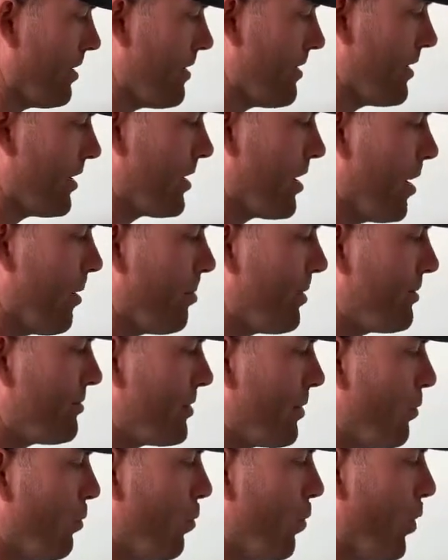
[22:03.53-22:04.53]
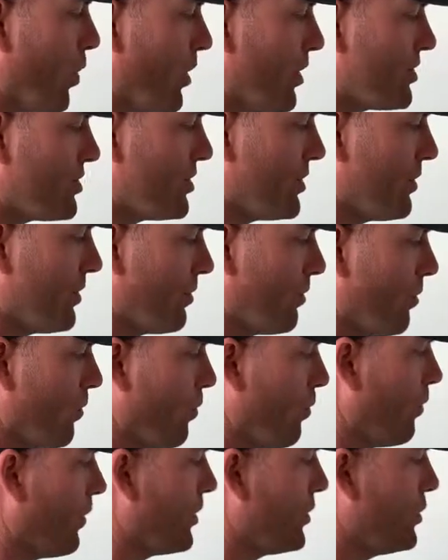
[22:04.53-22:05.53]
The company rewards you
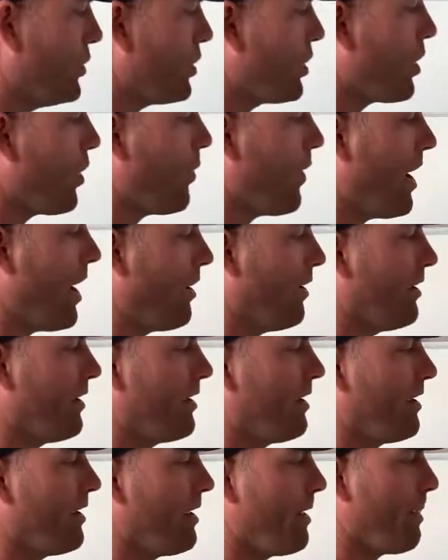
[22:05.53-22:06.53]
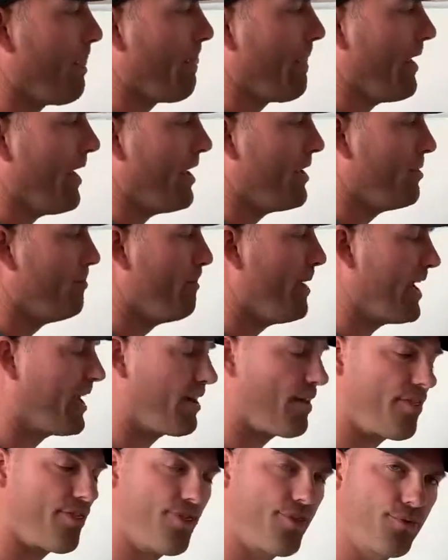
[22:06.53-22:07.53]
when you go out and
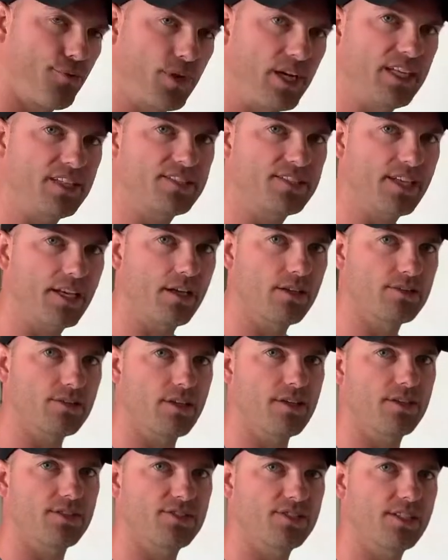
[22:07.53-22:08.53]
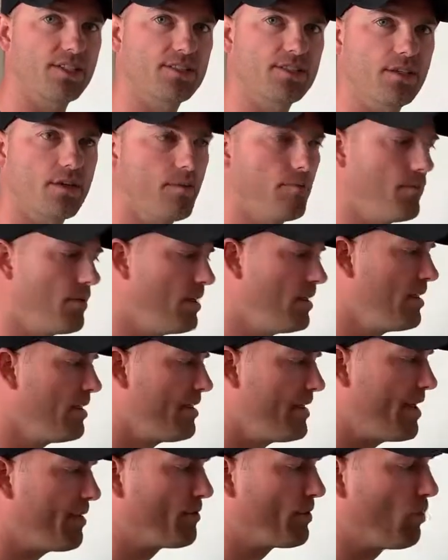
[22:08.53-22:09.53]
make 3 sales on the system.
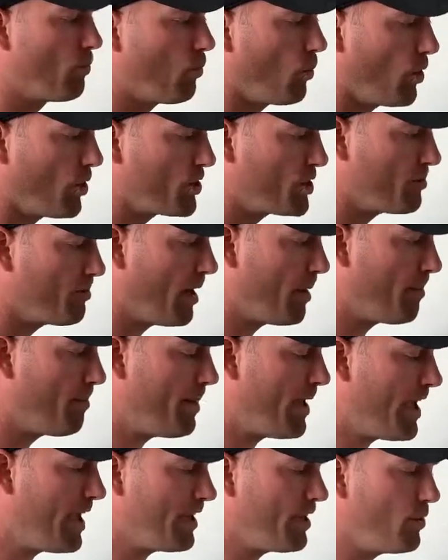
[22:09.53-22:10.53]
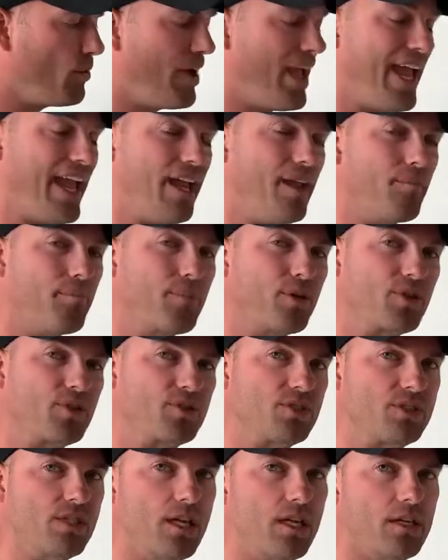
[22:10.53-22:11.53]
They reward you by paying you
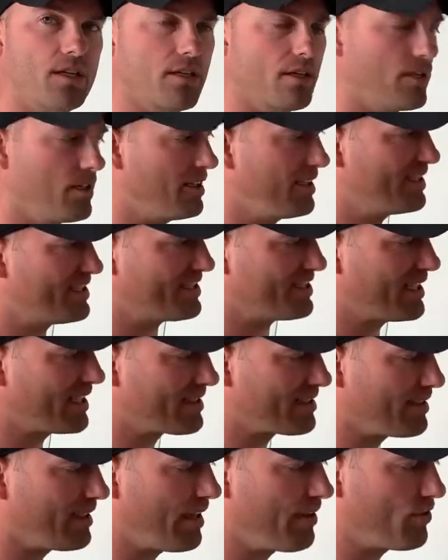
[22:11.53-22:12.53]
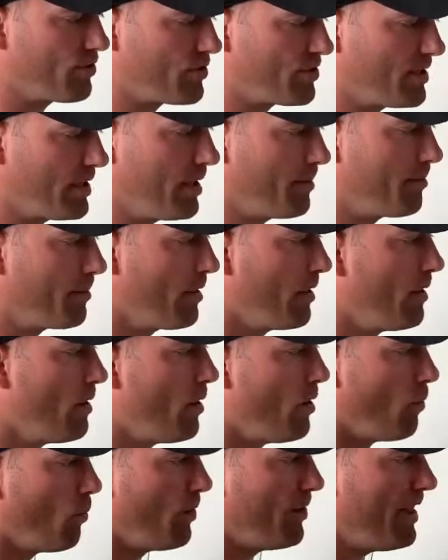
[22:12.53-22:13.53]
8% 6 levels deep.
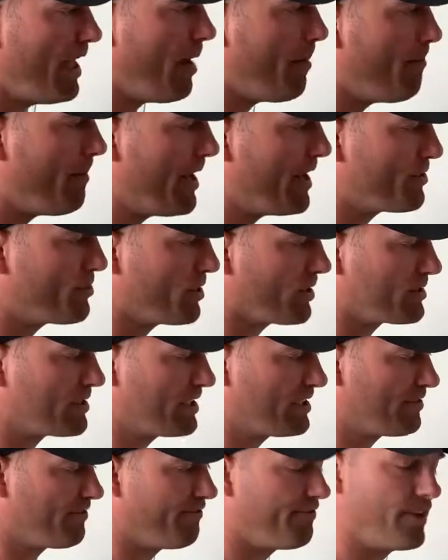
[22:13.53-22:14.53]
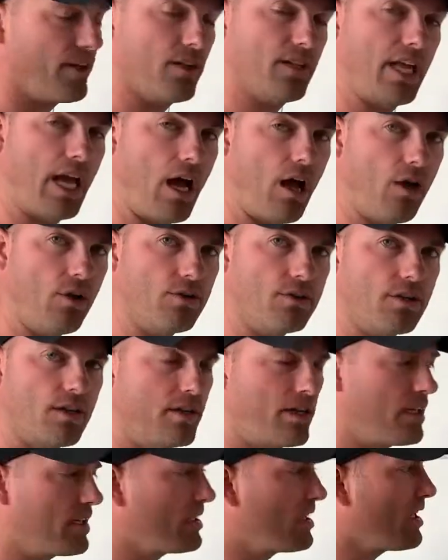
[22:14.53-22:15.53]
When that matrix is filled out,
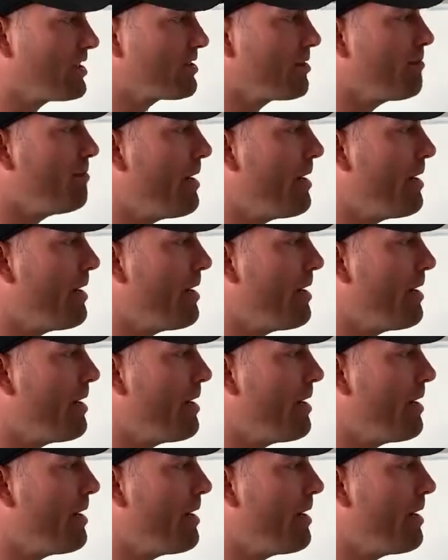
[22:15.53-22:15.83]
and it doesn't